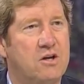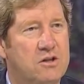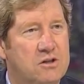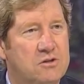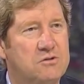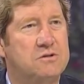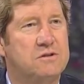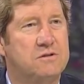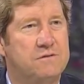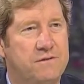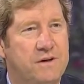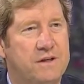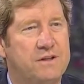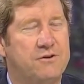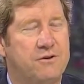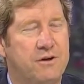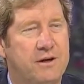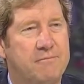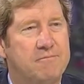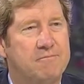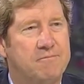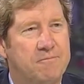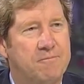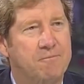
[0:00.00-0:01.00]
You know what they care
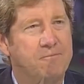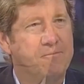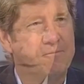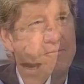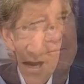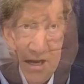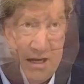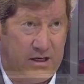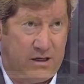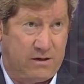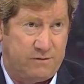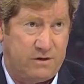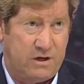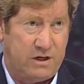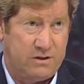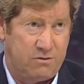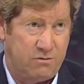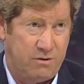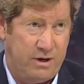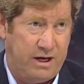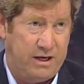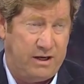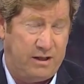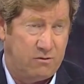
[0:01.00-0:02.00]
about? They
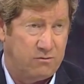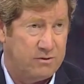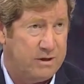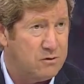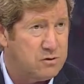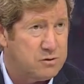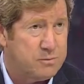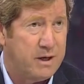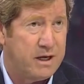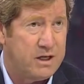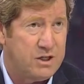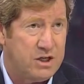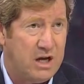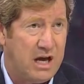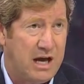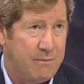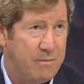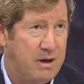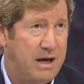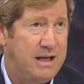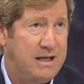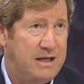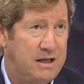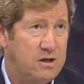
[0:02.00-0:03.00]
care about abortion.
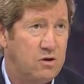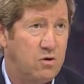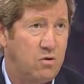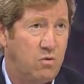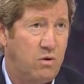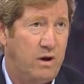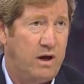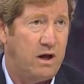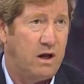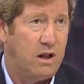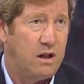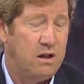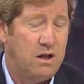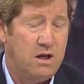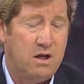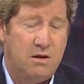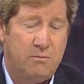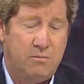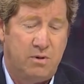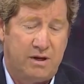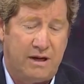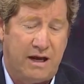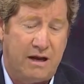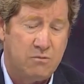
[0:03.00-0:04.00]
They care about
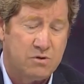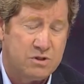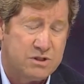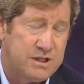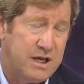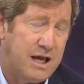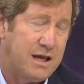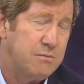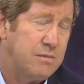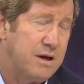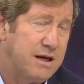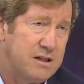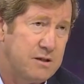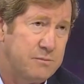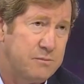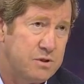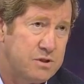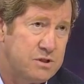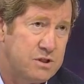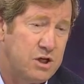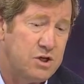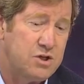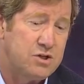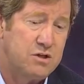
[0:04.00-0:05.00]
abortion and gay
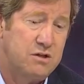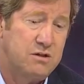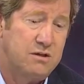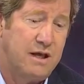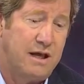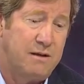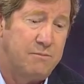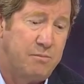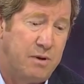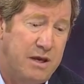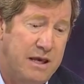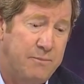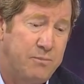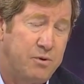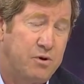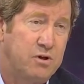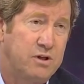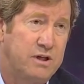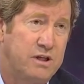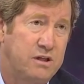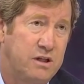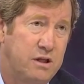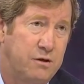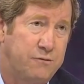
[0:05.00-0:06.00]
marriage.
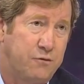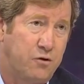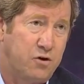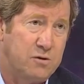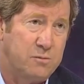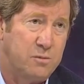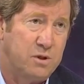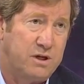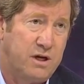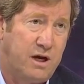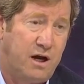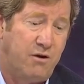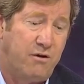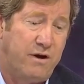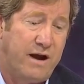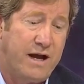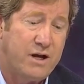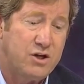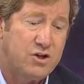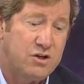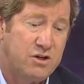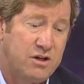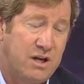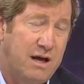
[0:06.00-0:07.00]
They, they care
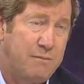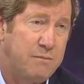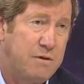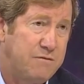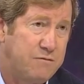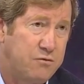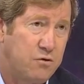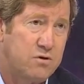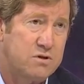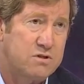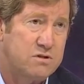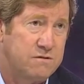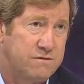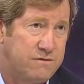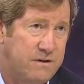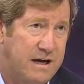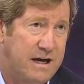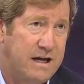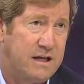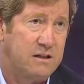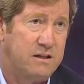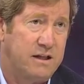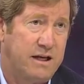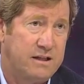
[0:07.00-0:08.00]
about the view. They
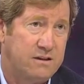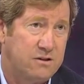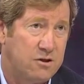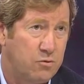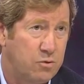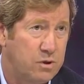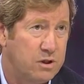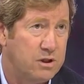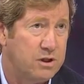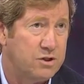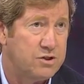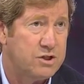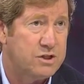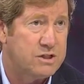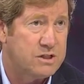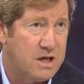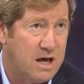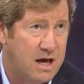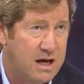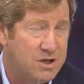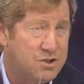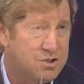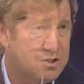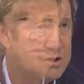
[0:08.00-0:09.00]
are non
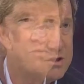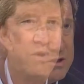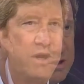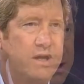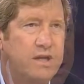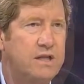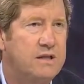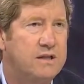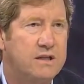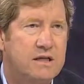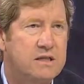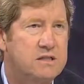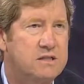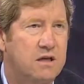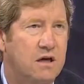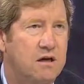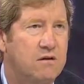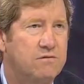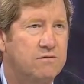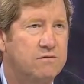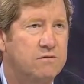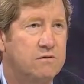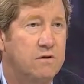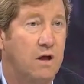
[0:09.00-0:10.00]
thinking. That's right.
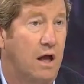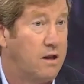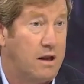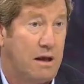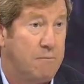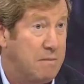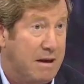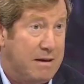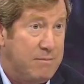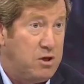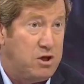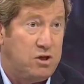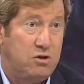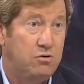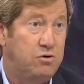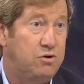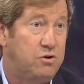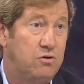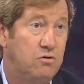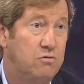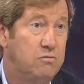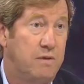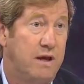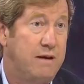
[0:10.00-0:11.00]
Real
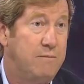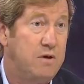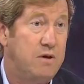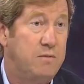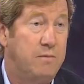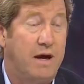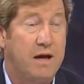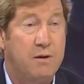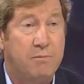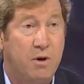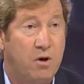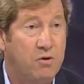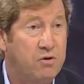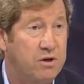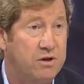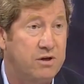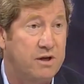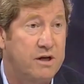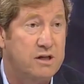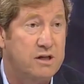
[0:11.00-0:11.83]
solutions, like Lewis's